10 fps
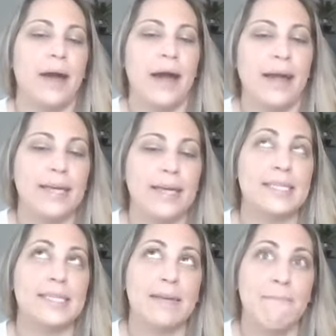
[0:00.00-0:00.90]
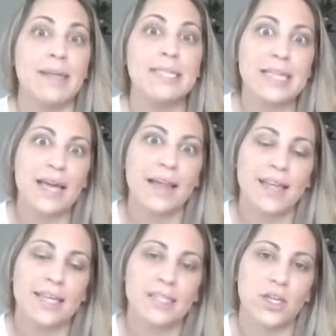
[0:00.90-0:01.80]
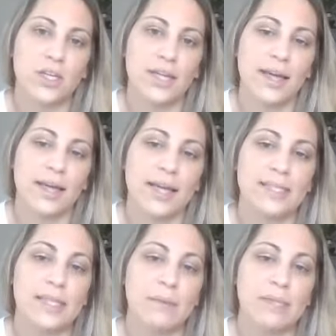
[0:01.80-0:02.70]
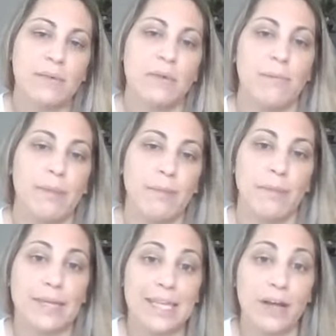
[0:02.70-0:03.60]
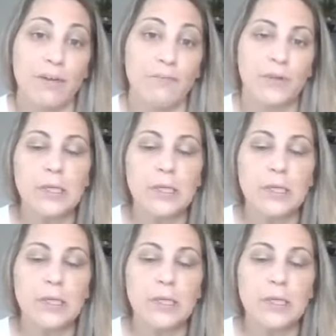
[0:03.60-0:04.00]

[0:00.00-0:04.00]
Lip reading: I guess mentally, I think it's a good thing I canceled it because I would have been blaming myself